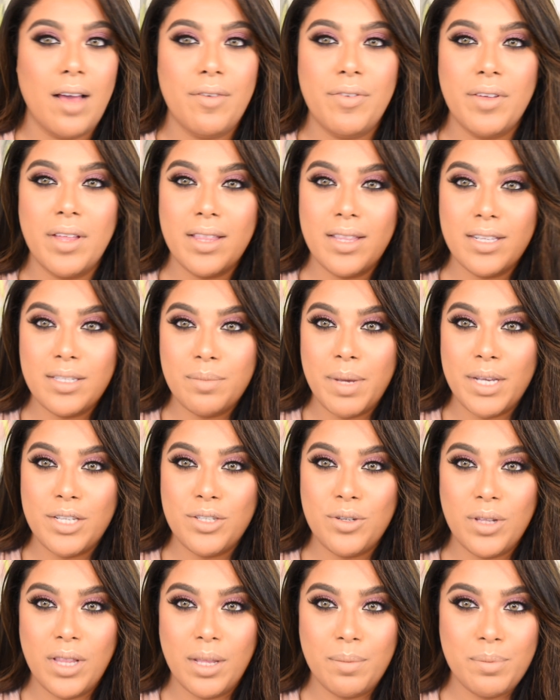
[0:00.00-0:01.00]
I feel like this
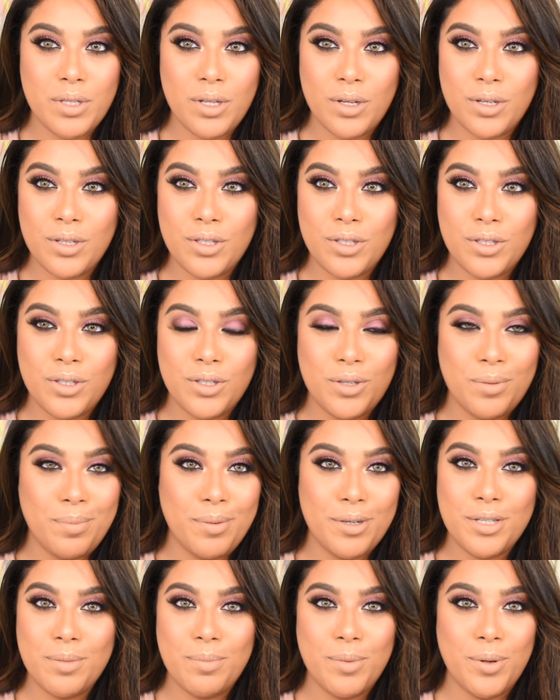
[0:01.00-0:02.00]
makes your lips look
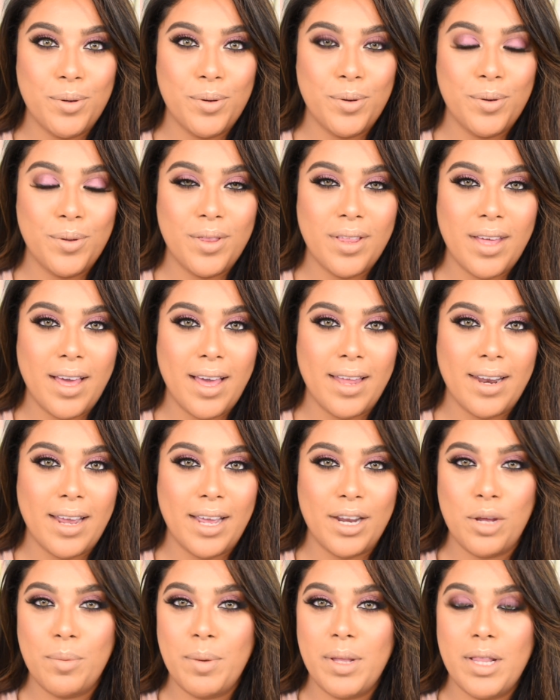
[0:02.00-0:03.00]
super smooth, and
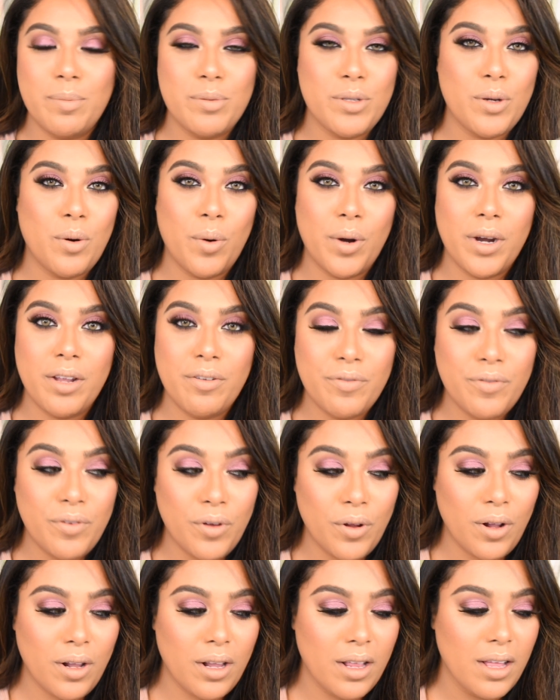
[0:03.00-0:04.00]
I know my lips are already
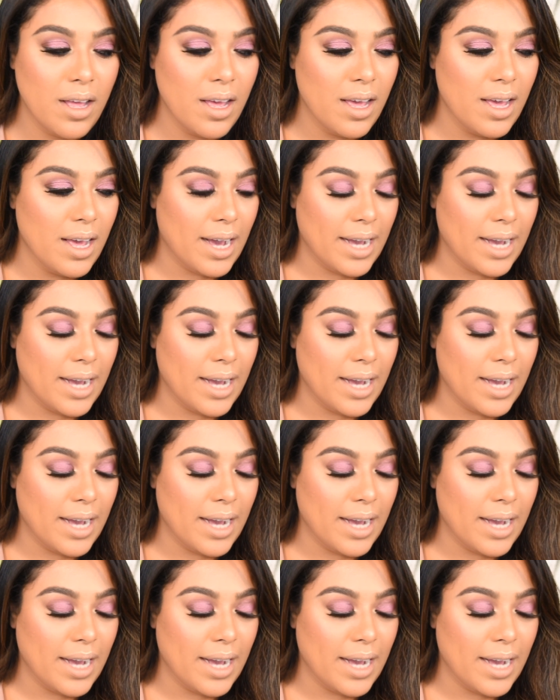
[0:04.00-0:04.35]
full.